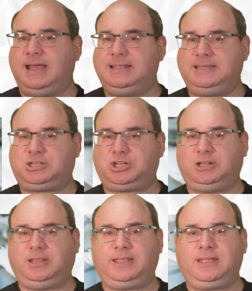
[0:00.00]

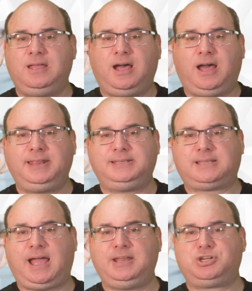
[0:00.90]
Additionally, honey's
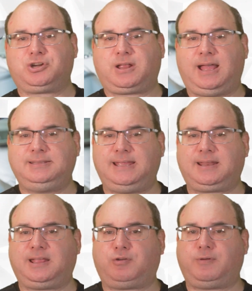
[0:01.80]
high sugar
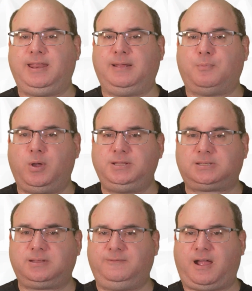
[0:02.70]
content can create a
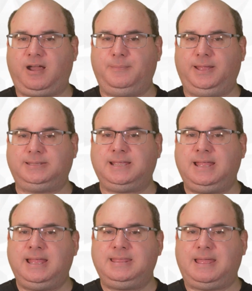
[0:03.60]
moist environment
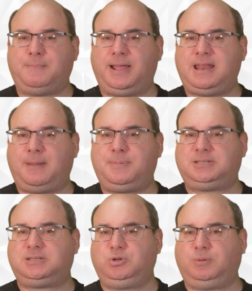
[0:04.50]
that might not be
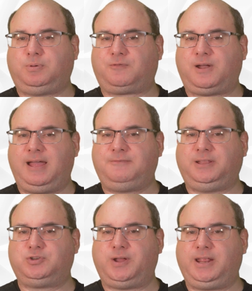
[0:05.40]
suitable for
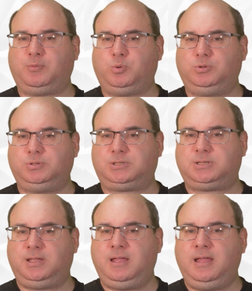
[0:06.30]
heavily draining wounds